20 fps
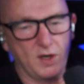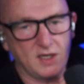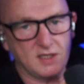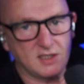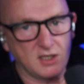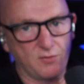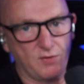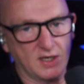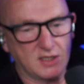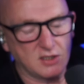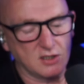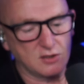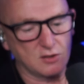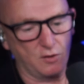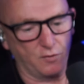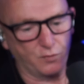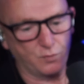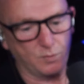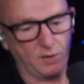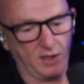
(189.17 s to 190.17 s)
Director
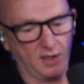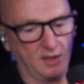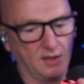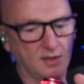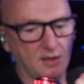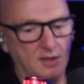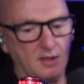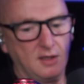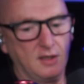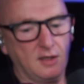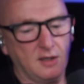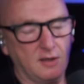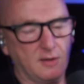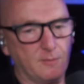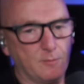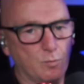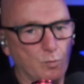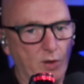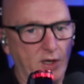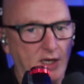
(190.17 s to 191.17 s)
software,
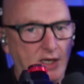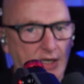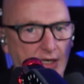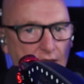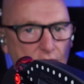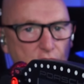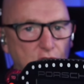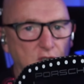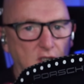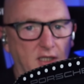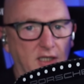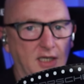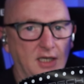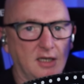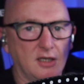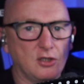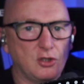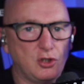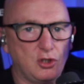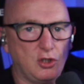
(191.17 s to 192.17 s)
where you can actually
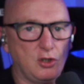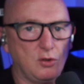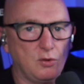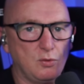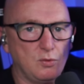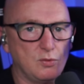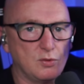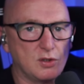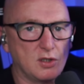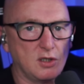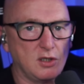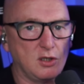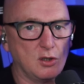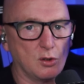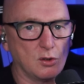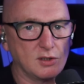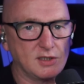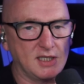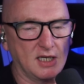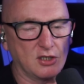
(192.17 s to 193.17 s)
choose your
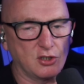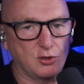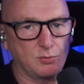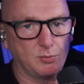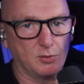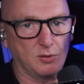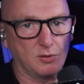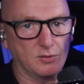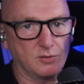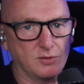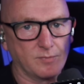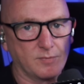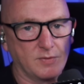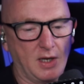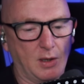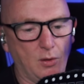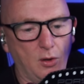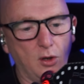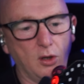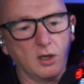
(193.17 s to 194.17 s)
dashboard. Now,
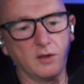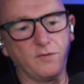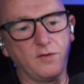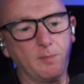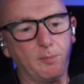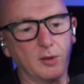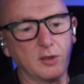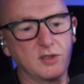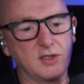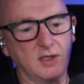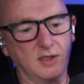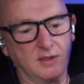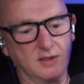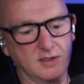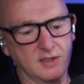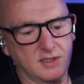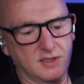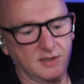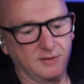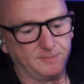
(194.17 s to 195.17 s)
all of the buttons